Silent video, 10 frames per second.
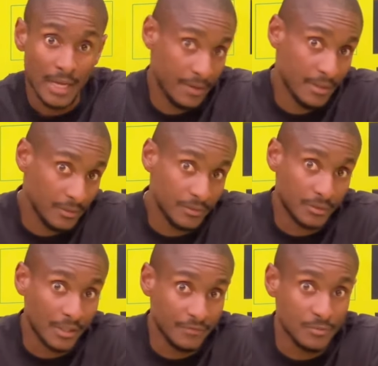And then
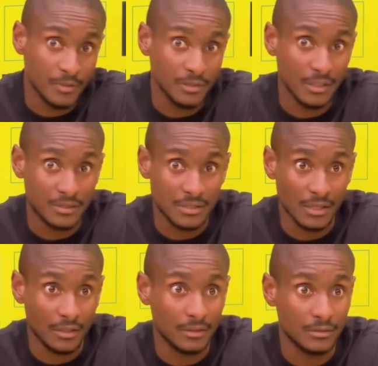it gives me that
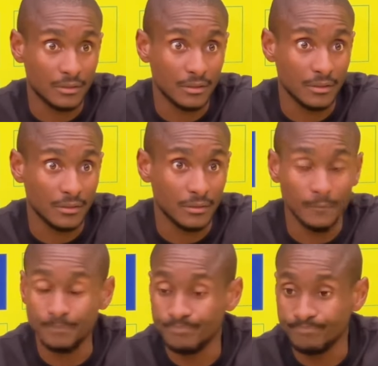second
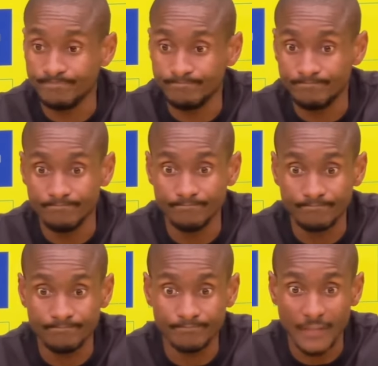
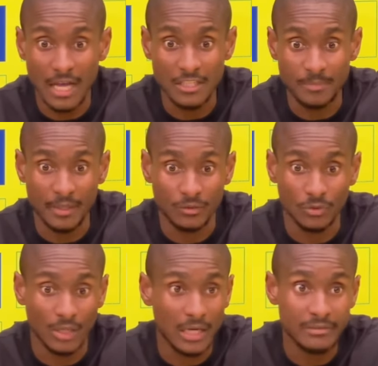um, aspect
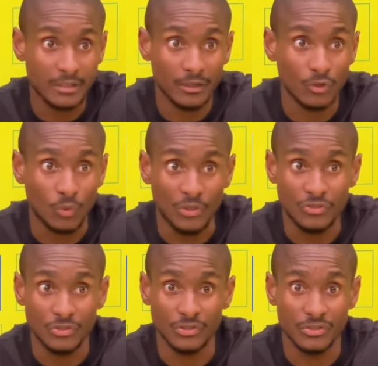on answering your
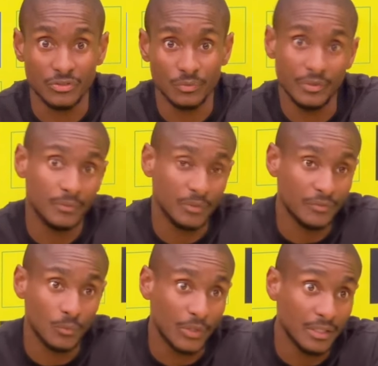question is we, we,
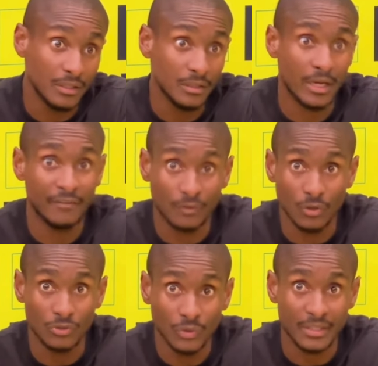we have
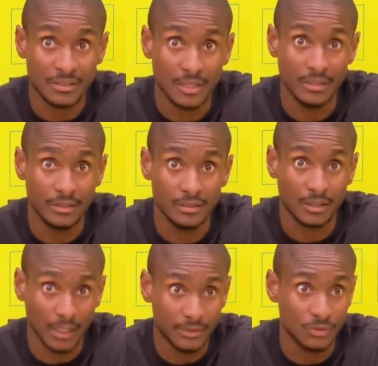got to extend
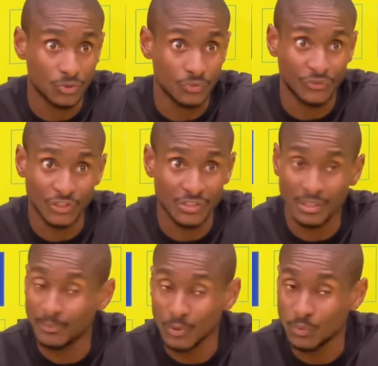gratitude for the
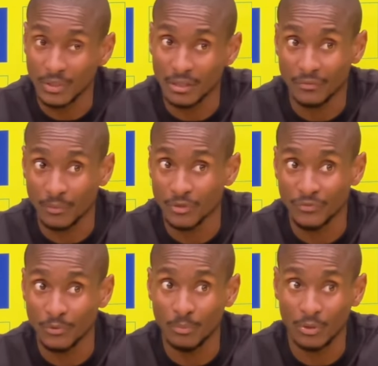support we get from the
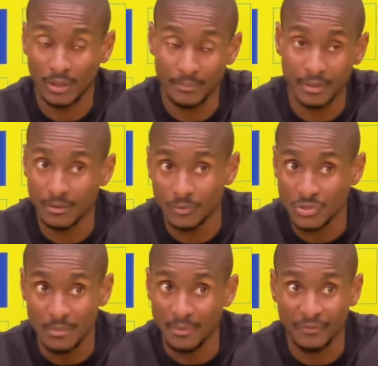football club and the
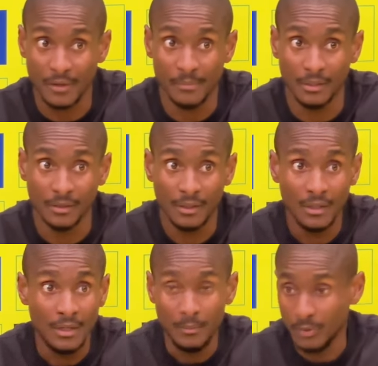Motsepe family,
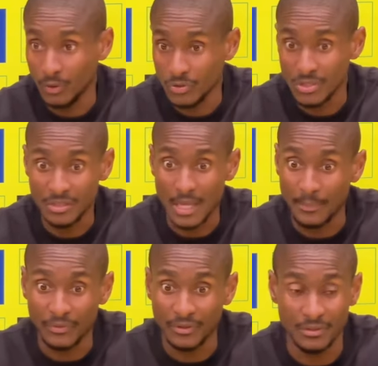because these
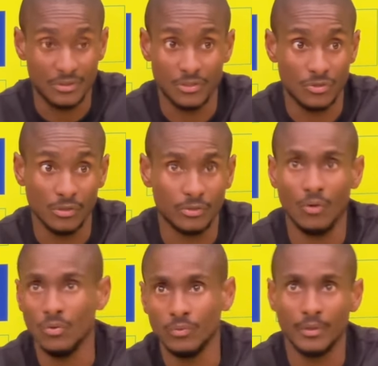type of things is not
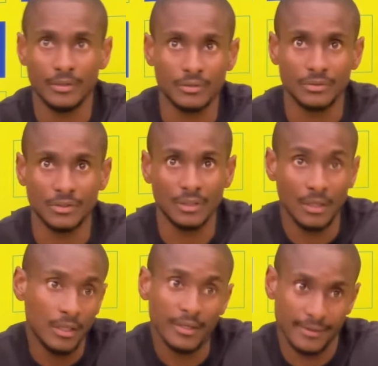always uh,
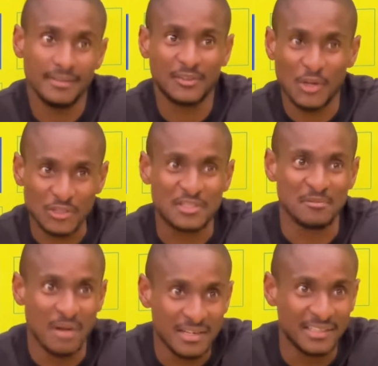it costs
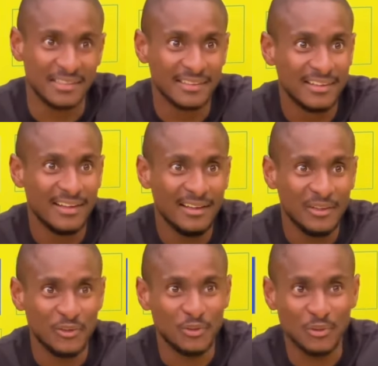money,
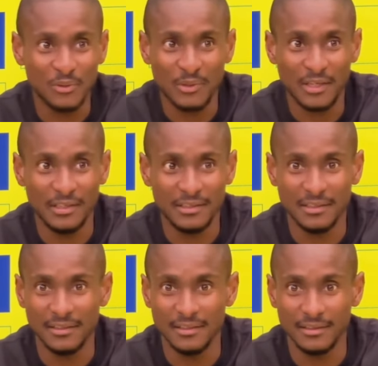you know, and
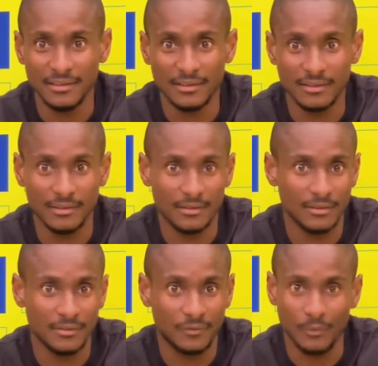
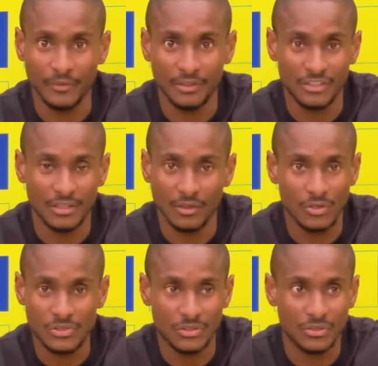uh, from the
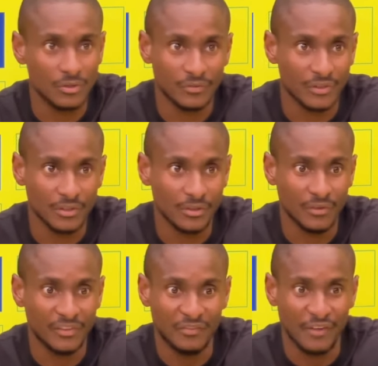generosity of the
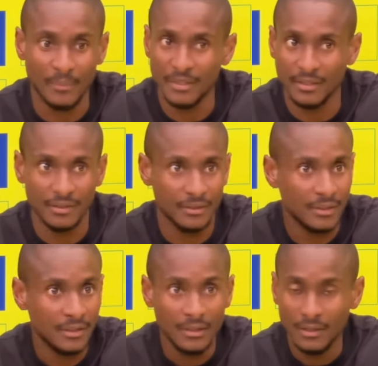of the family
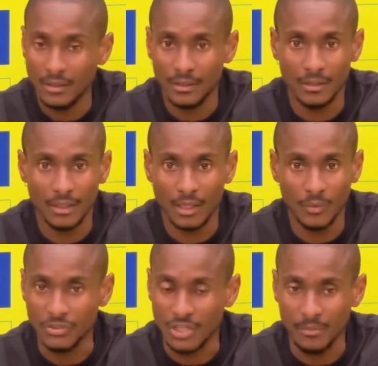uh,
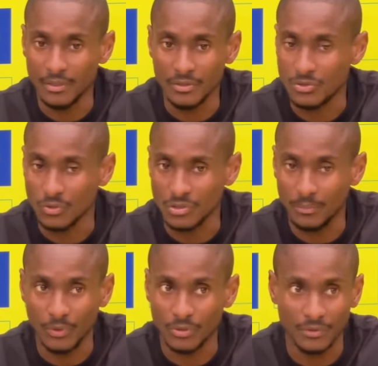our chairman is so
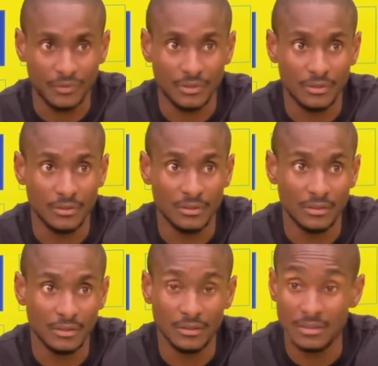supportive in,
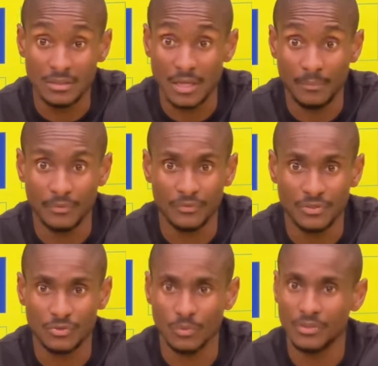in, in, these type of
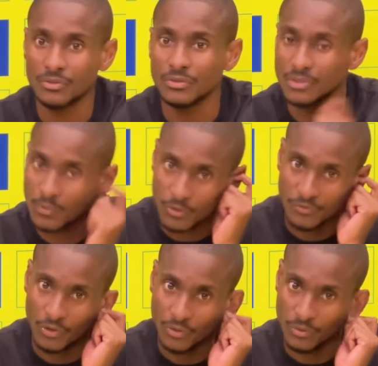situations, and
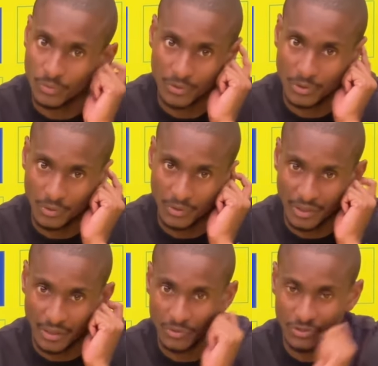we've got to we've got to
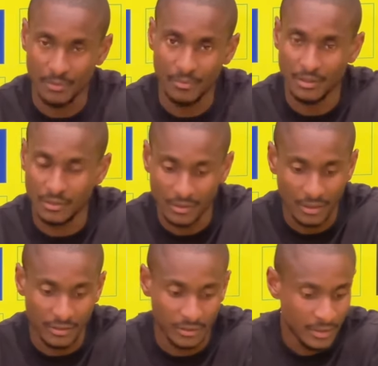thank our chairman and,
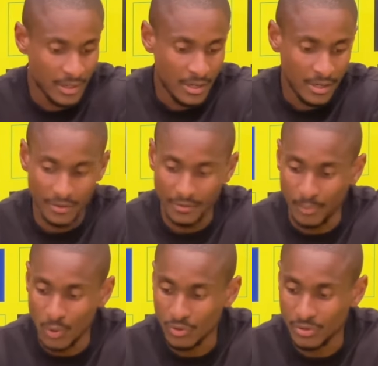and, and the
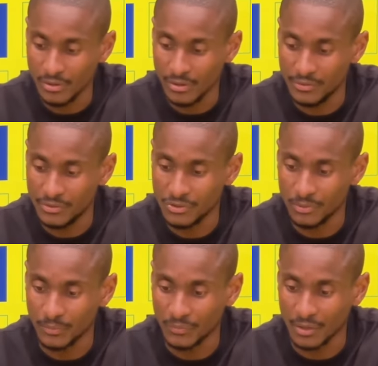board and the
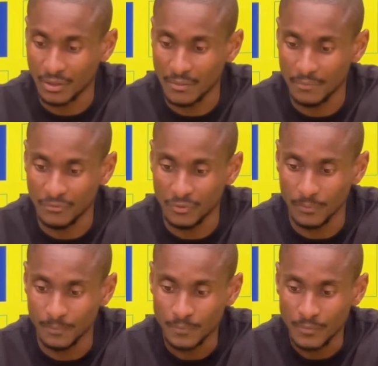leadership of the club
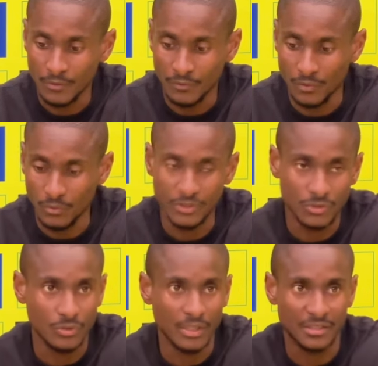for for always
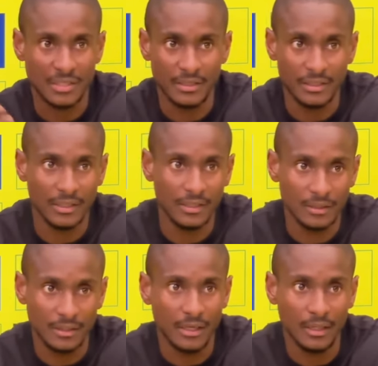extending
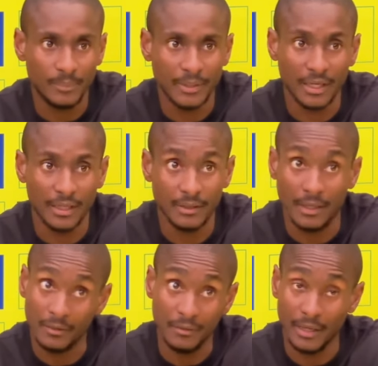a, a helping hand.
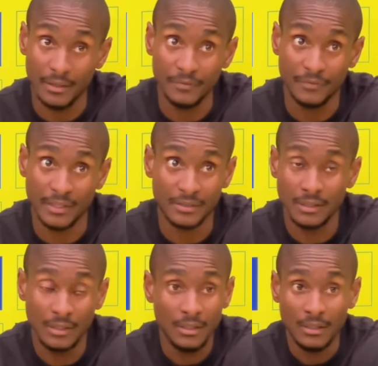And in, and in fact,
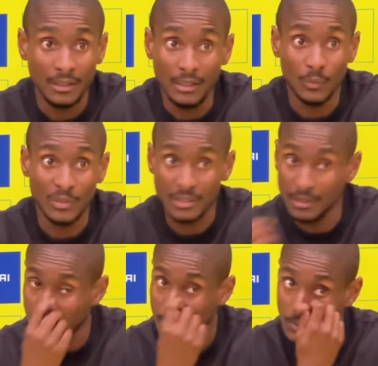it was
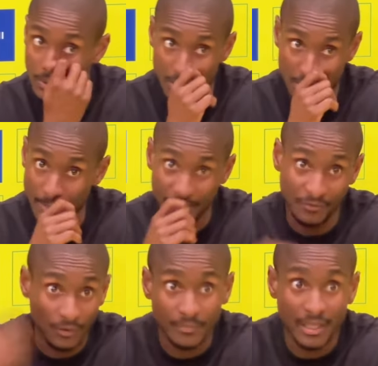a, it was coming
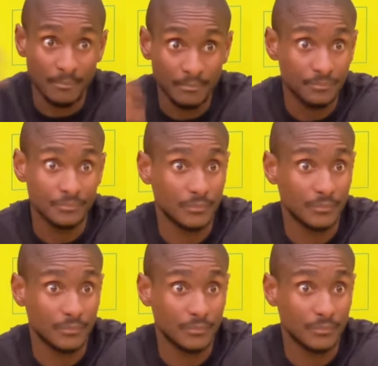from them.